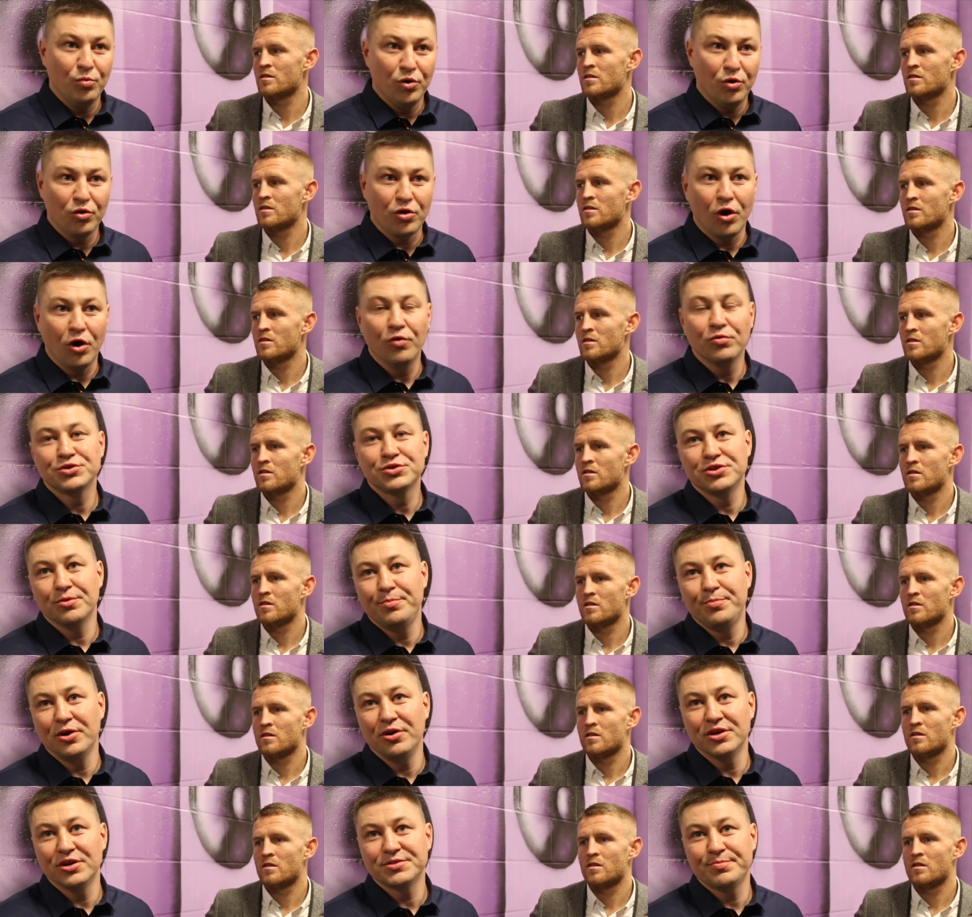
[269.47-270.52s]
Speaker 1: we'll go to
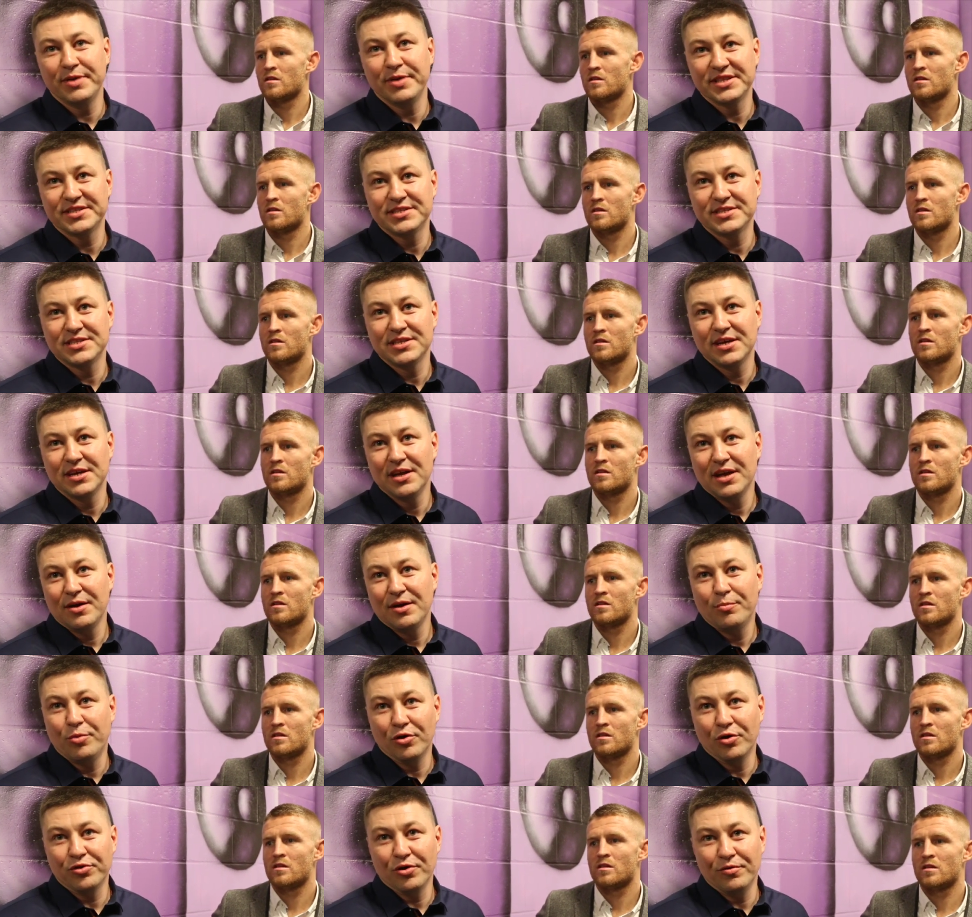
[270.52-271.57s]
purse bids."
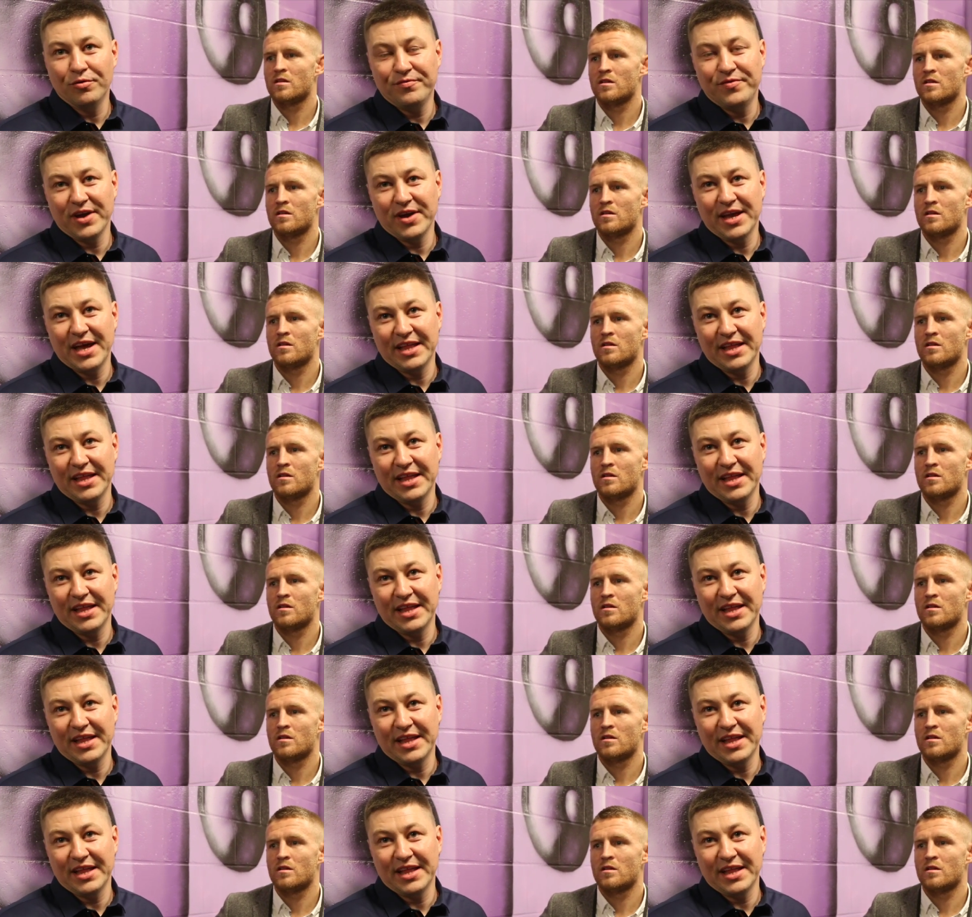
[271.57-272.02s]
But don't think